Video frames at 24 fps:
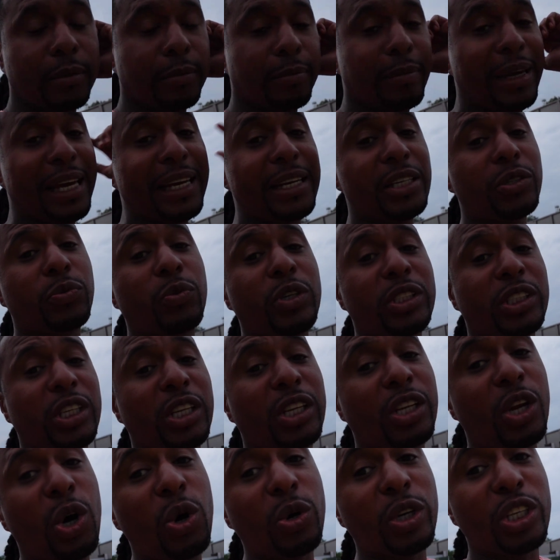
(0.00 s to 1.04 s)
Man, this was the
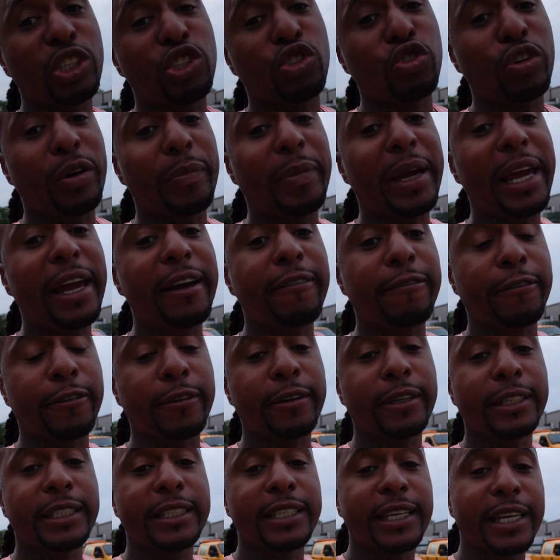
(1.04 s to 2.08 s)
longest trip ever
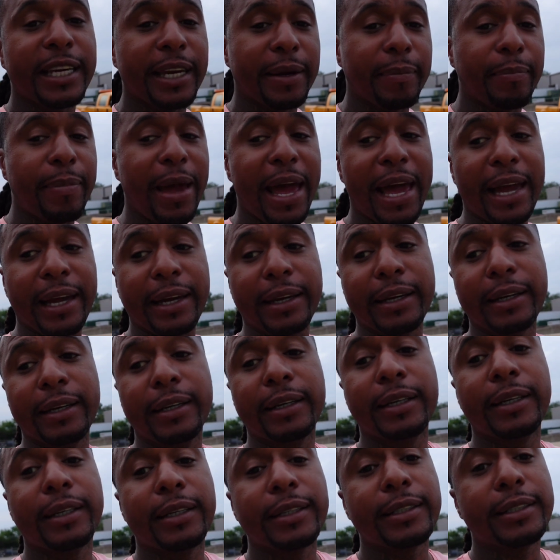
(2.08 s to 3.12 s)
to get back
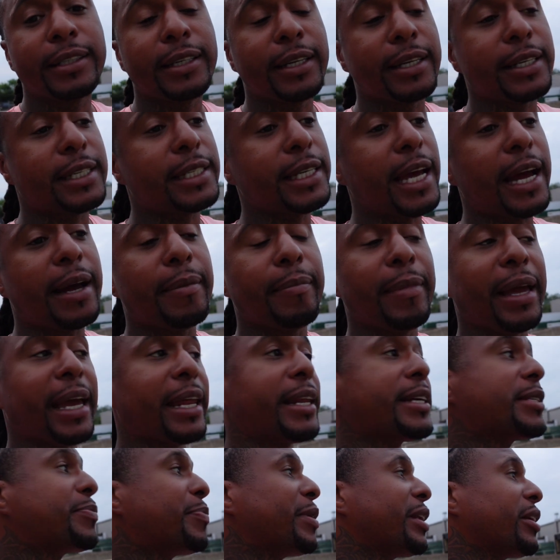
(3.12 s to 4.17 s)
to the shop,
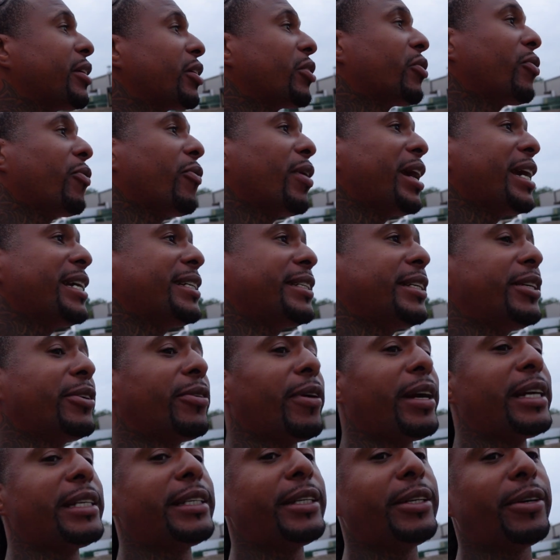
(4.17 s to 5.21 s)
man. It's been a crazy,
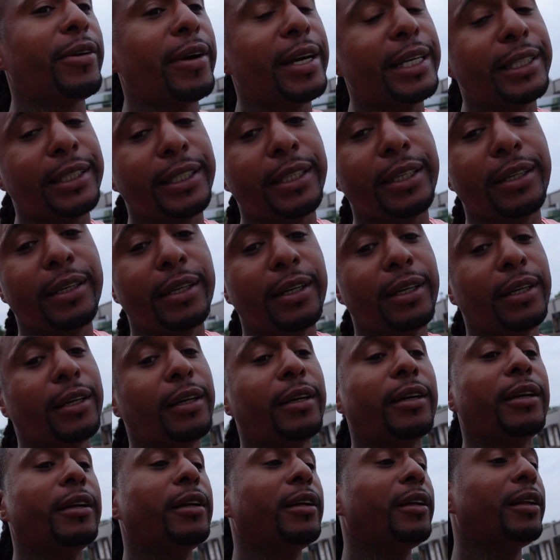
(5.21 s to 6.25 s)
crazy, crazy
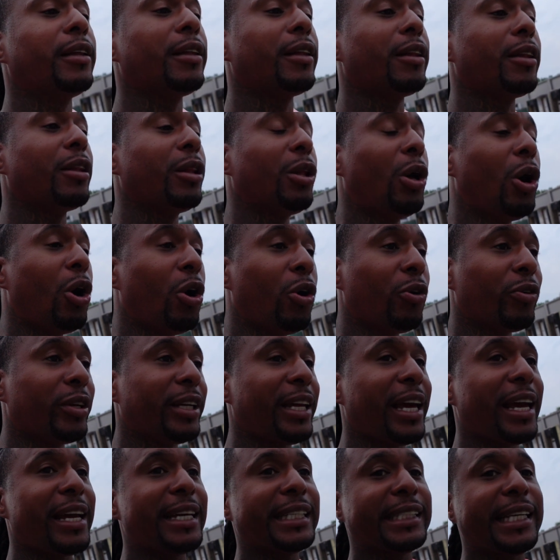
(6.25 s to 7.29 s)
long
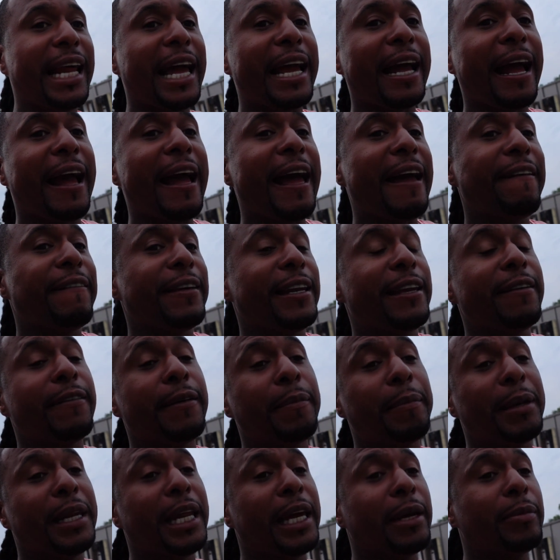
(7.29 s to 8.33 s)
day. It's like I haven't
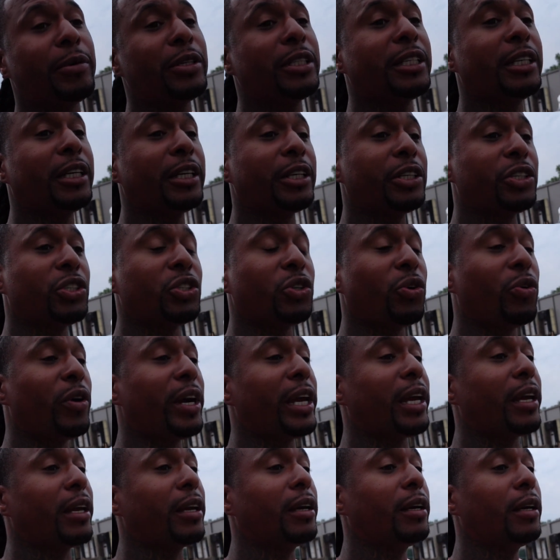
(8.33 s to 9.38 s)
even been able to
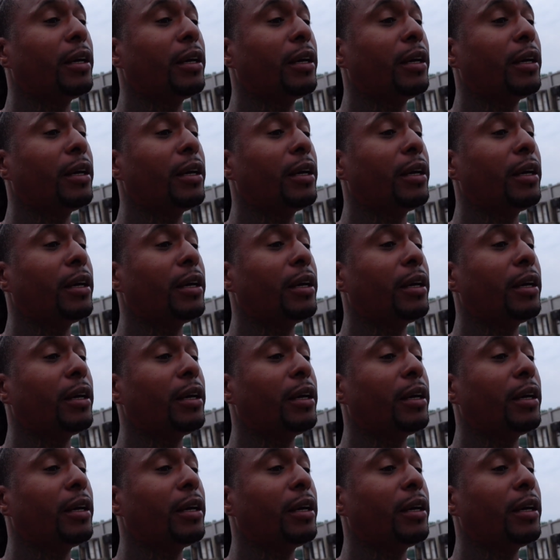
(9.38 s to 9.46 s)
enjoy,